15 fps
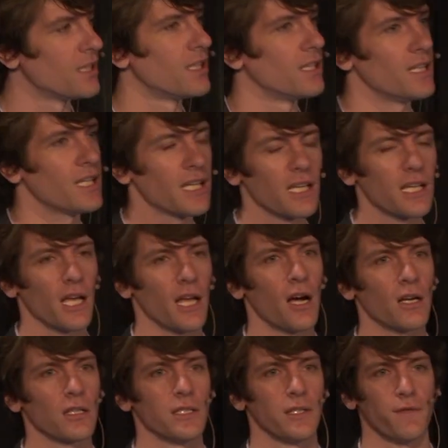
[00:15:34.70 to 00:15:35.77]
it can get
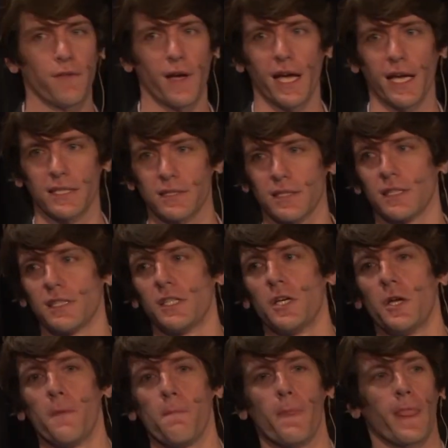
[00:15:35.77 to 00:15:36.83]
ugly fast.
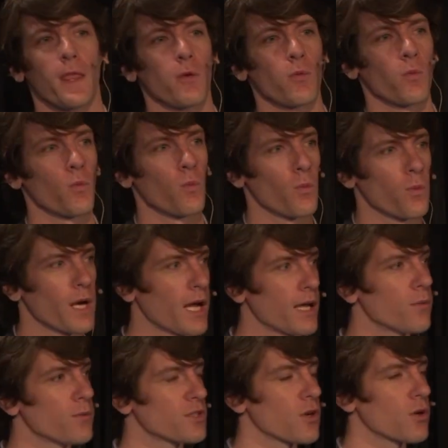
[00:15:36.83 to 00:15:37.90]
When
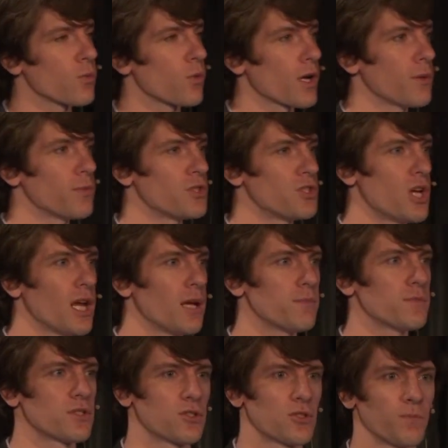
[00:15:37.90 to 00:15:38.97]
I started working with
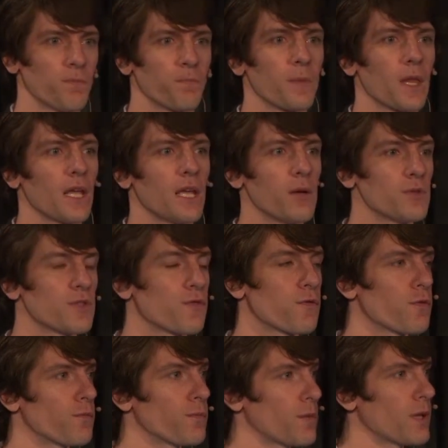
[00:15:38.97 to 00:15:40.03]
James,
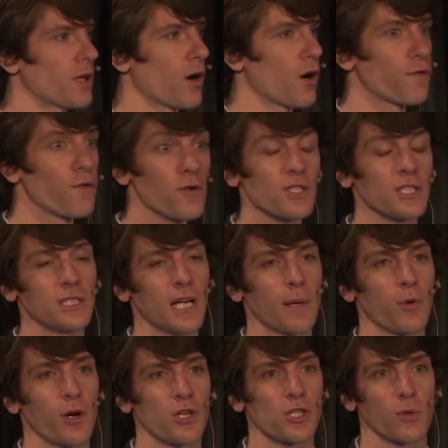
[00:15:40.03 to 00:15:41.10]
our first
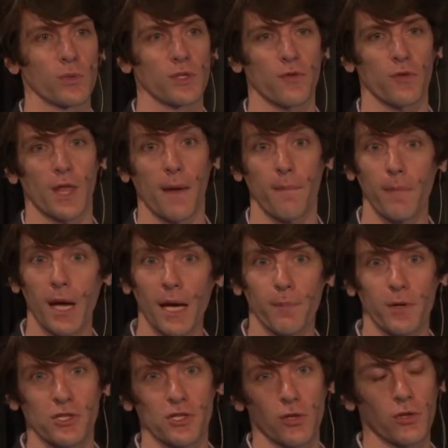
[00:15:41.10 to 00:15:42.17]
collaboration was for that map
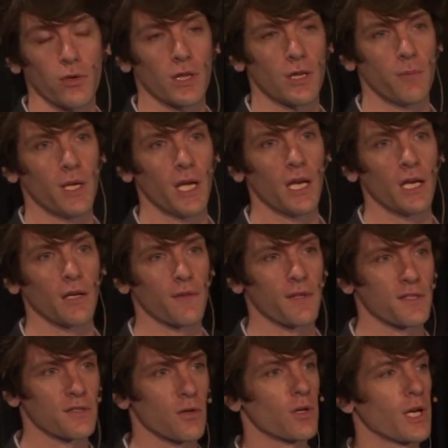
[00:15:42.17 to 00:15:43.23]
I showed you at the beginning of the
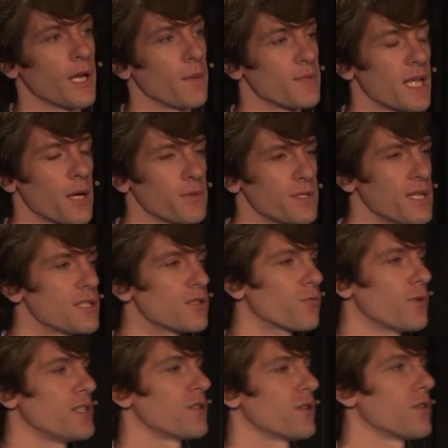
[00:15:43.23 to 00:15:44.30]
surnames. That was his
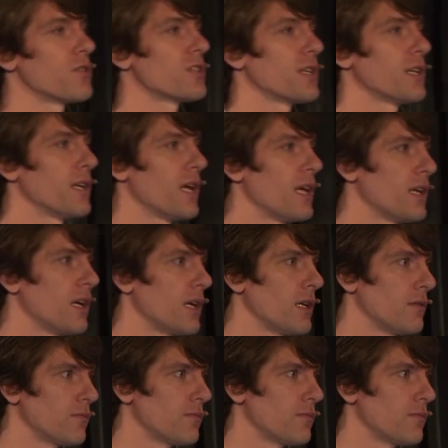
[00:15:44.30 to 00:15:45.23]
research, and